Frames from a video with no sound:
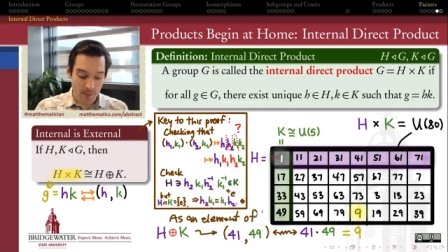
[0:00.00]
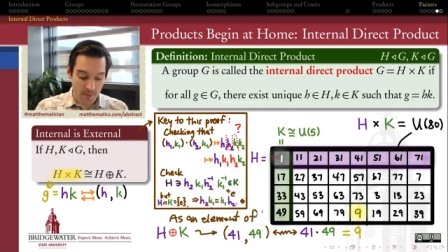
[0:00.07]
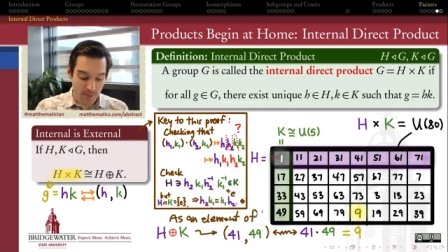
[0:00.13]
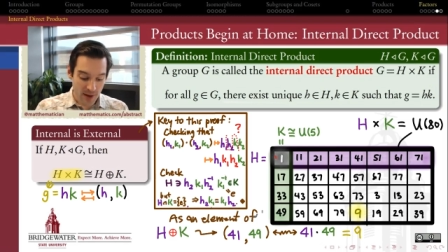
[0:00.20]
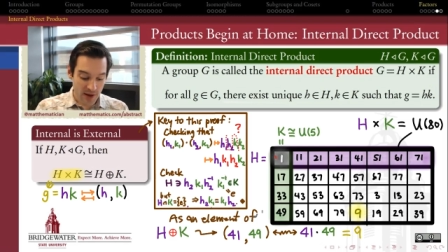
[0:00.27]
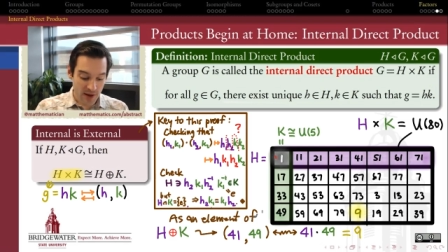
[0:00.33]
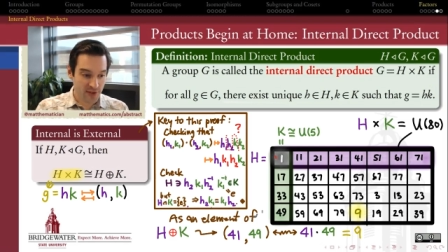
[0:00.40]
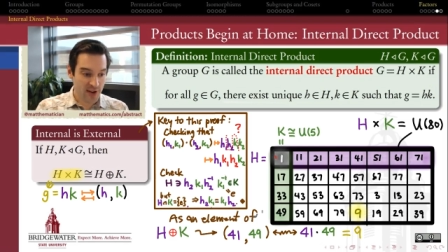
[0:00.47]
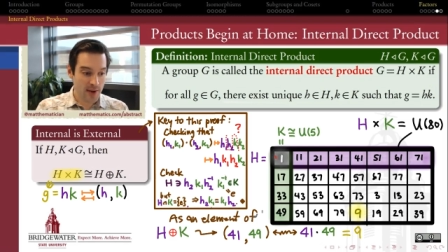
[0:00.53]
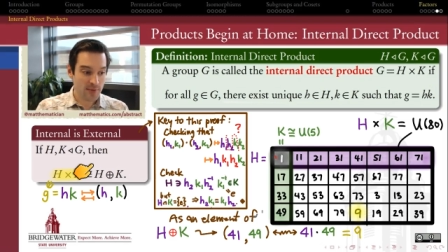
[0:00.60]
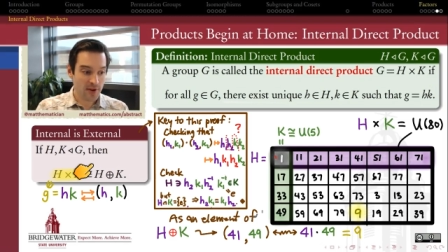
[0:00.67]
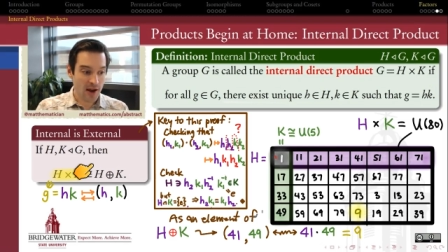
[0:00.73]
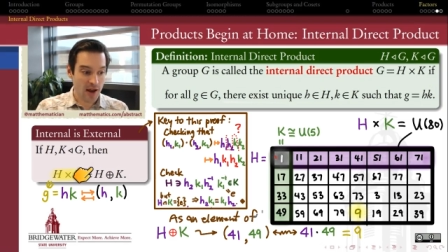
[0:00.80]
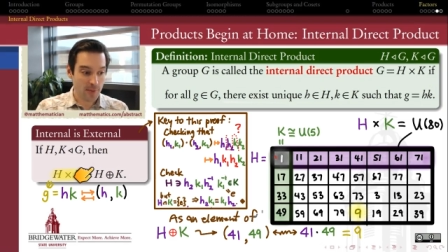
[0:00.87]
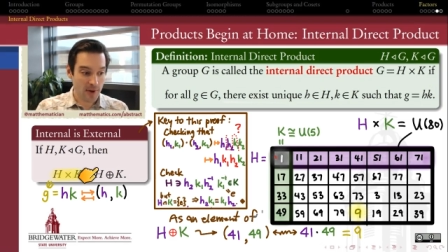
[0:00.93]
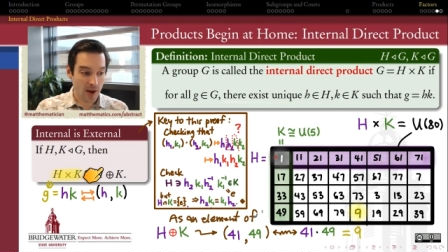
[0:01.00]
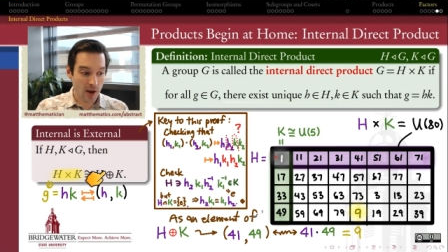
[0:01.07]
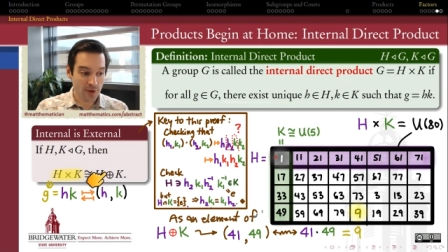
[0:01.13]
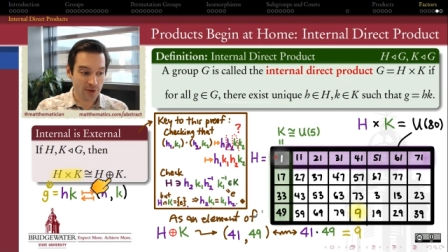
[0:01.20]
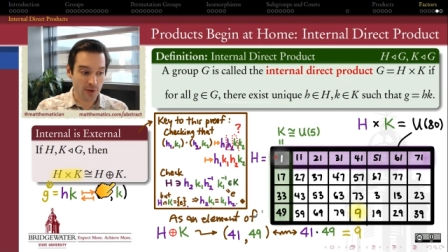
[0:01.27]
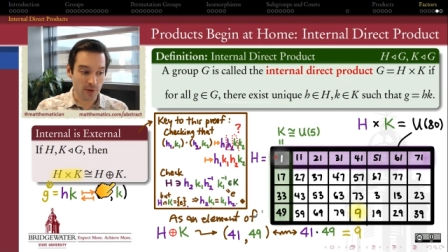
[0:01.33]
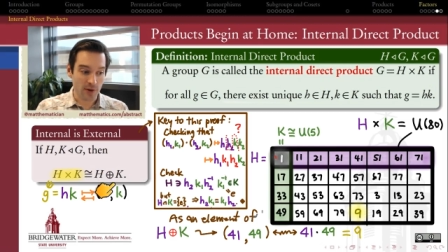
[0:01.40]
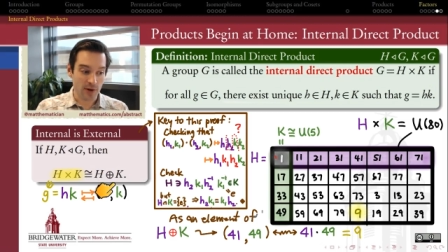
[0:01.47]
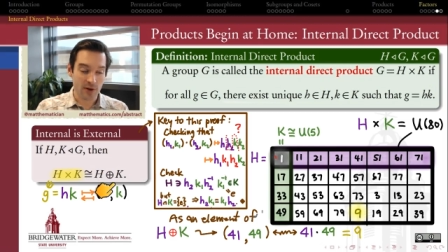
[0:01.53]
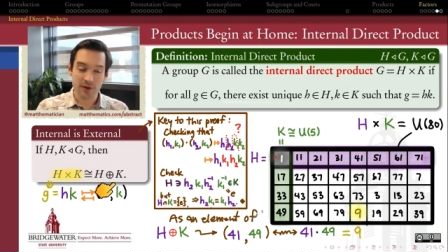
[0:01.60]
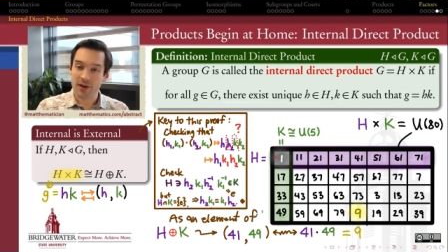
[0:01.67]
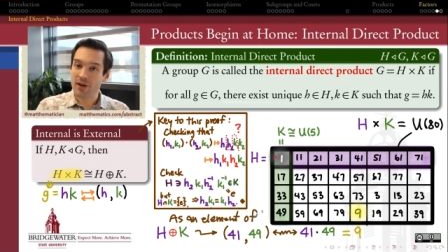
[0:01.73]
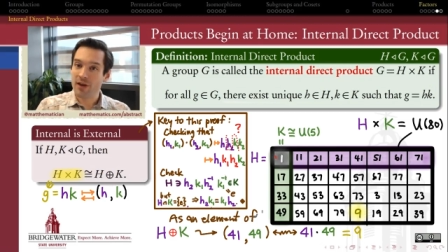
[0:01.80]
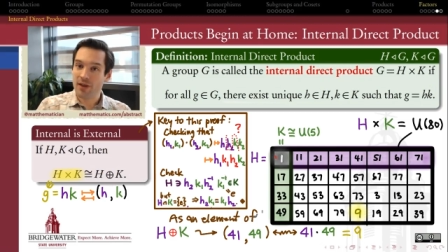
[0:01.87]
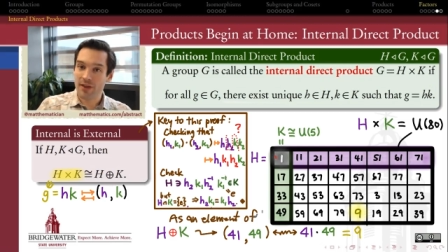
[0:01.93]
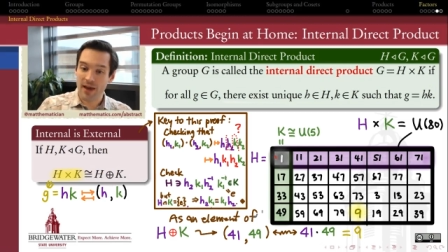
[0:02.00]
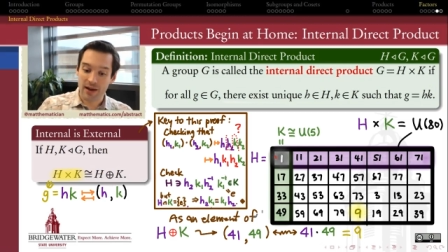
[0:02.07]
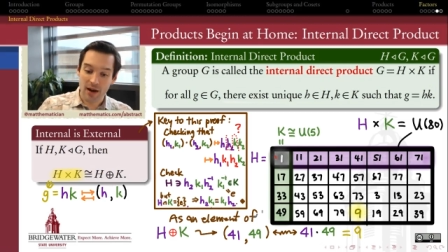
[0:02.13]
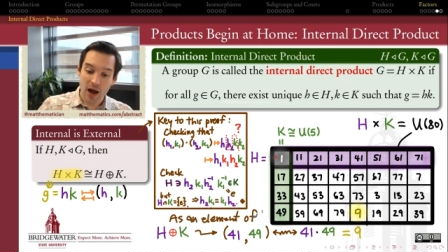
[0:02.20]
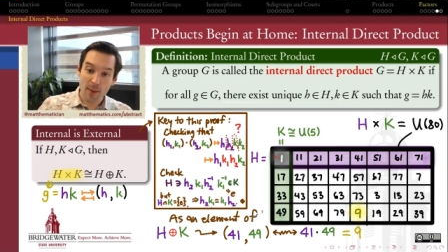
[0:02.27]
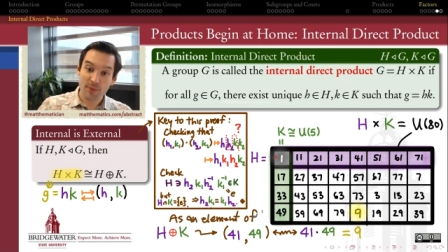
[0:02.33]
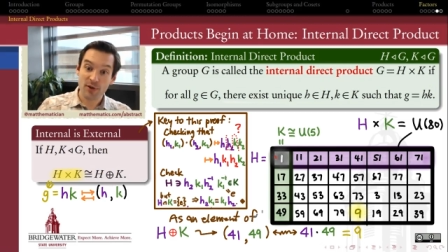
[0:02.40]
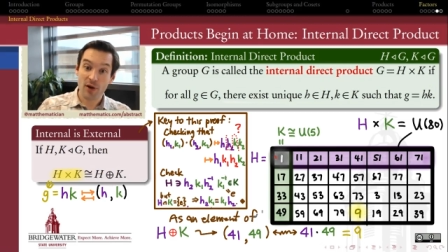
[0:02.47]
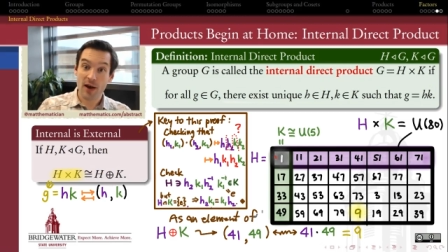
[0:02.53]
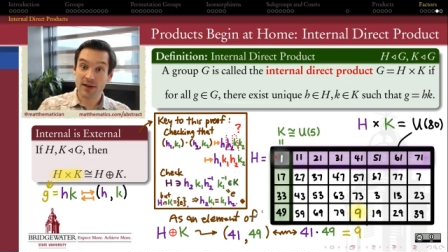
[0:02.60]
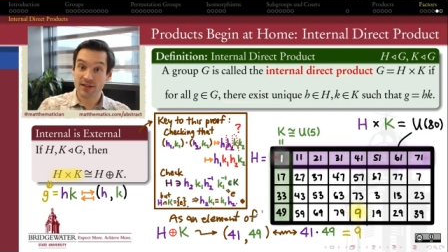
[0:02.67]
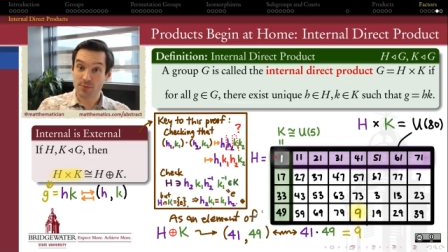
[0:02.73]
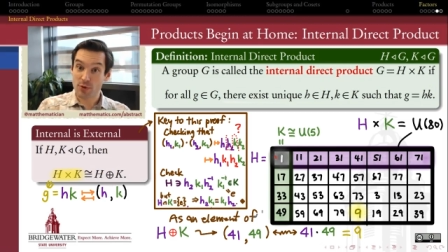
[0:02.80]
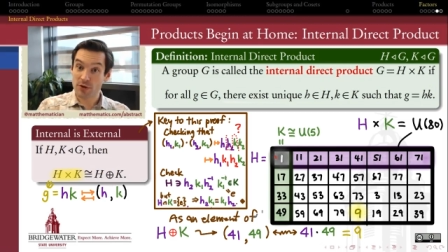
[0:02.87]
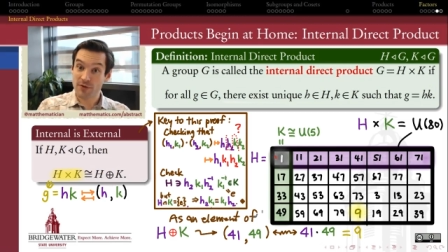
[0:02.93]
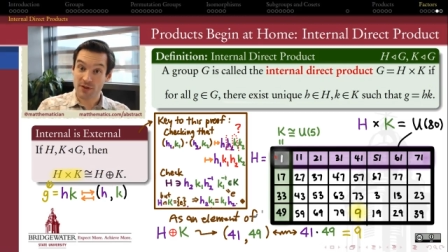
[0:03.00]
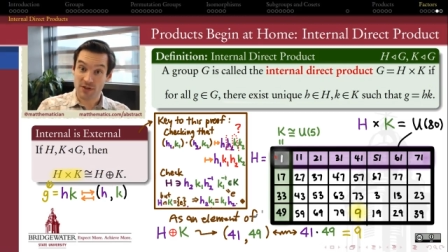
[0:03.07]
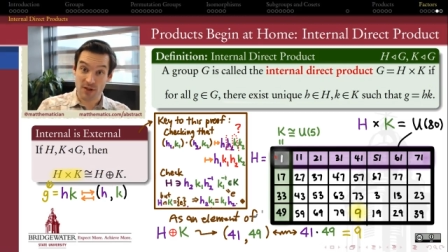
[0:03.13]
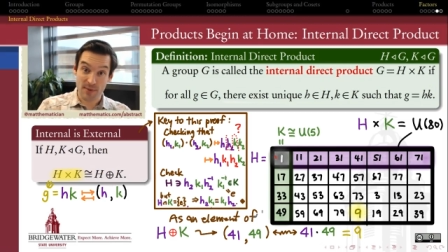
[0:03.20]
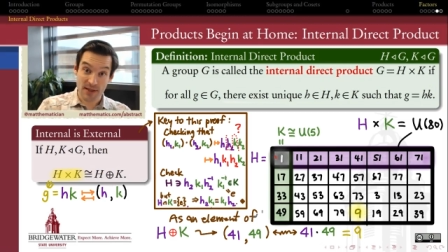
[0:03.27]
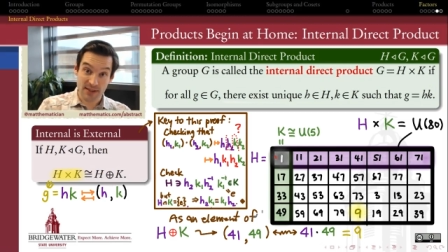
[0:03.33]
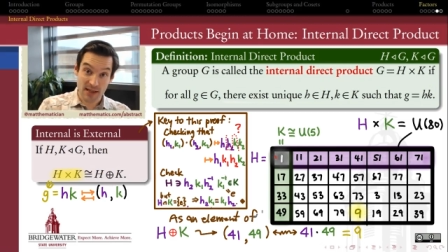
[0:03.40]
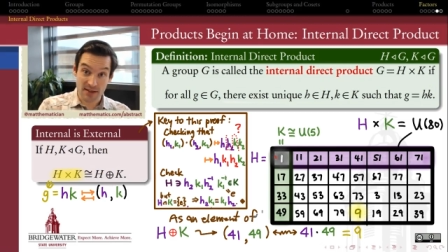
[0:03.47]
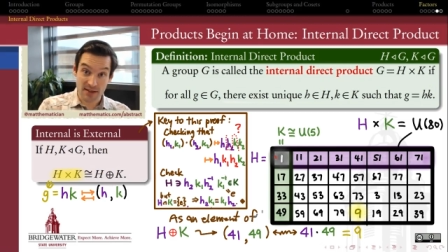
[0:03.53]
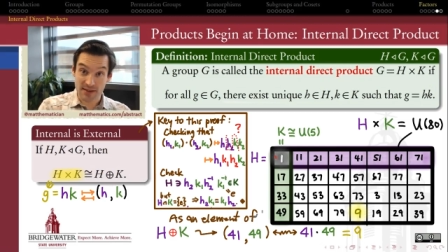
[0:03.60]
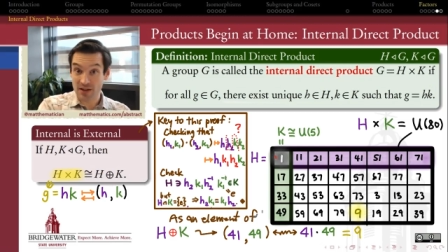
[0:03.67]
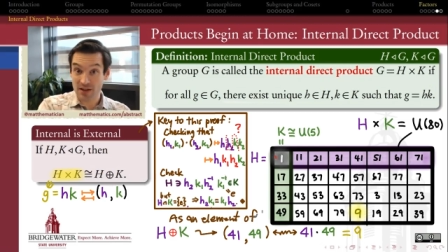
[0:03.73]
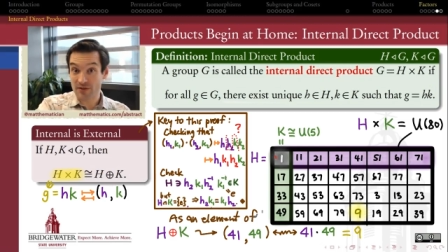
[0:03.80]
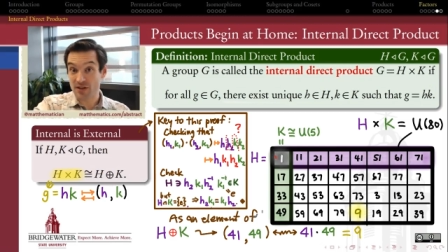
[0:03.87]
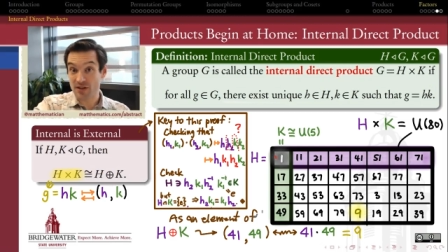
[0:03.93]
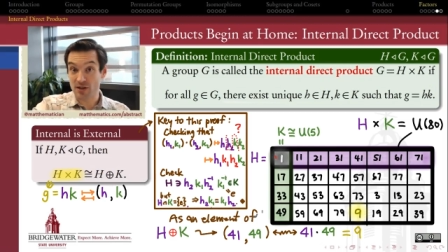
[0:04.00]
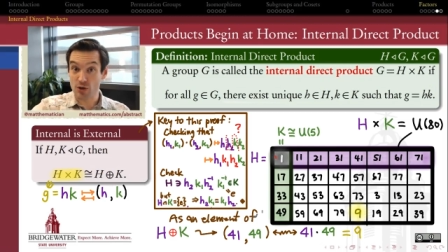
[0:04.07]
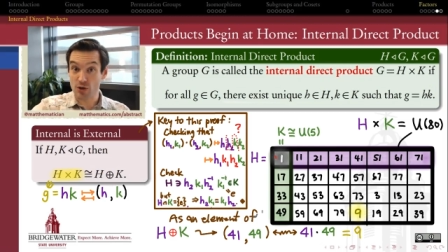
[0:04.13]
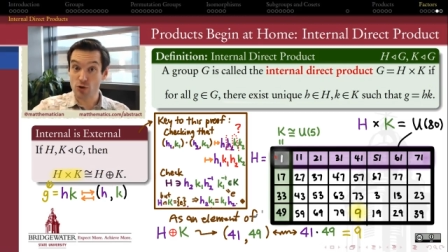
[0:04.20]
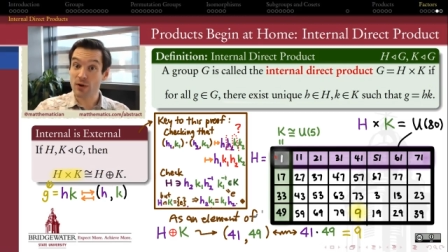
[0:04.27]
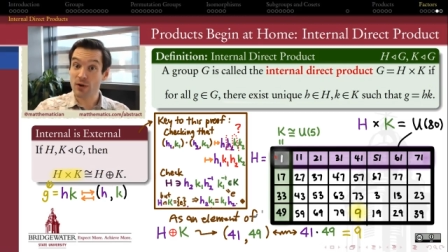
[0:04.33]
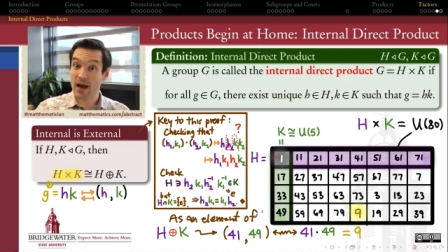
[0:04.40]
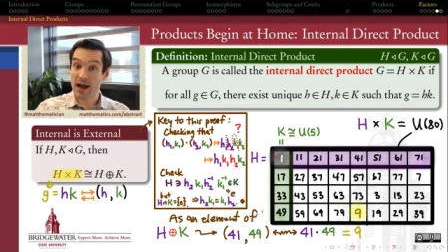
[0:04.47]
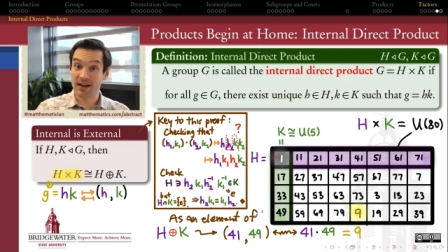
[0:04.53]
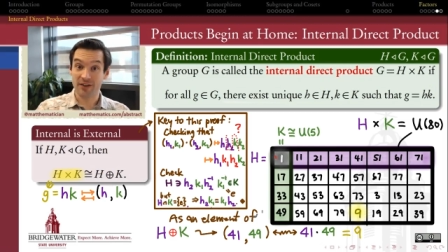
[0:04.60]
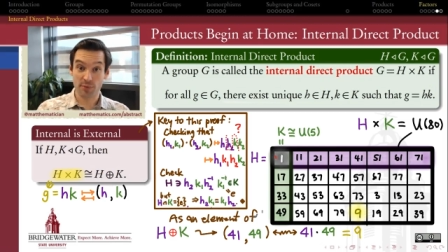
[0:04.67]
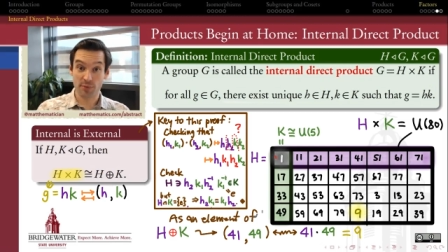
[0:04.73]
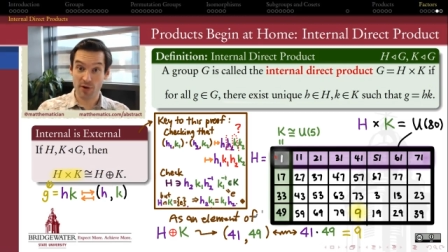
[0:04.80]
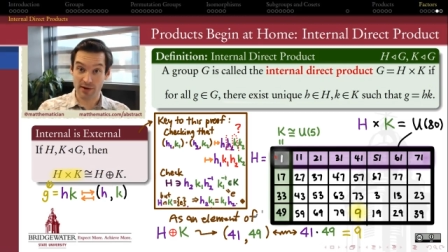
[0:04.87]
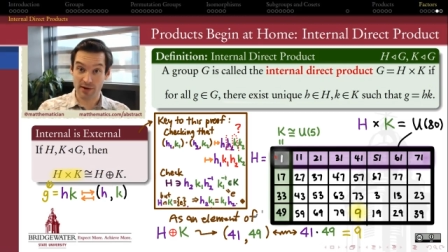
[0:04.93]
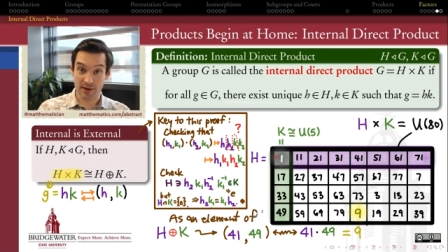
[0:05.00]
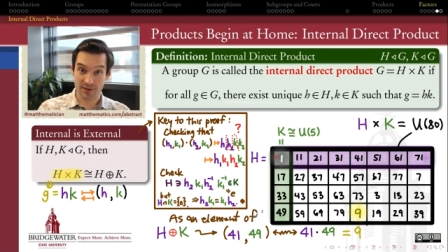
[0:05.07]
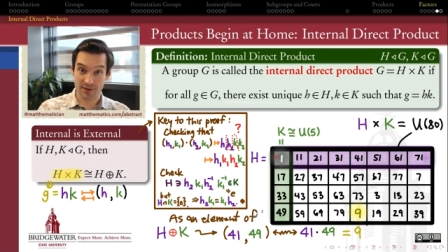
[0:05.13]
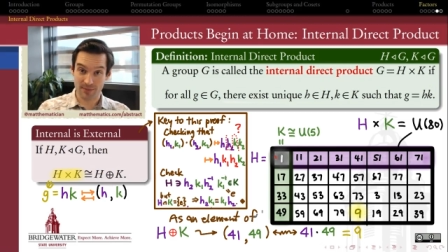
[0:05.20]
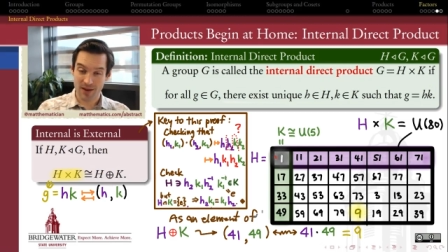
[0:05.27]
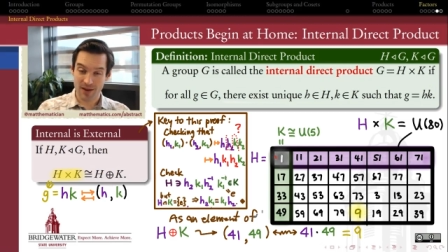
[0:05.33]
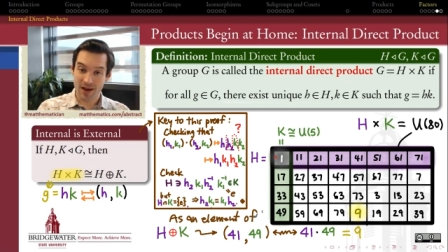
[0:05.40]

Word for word: But at the same time, we also learned that up to isomorphism, it doesn't give us a new kind of product.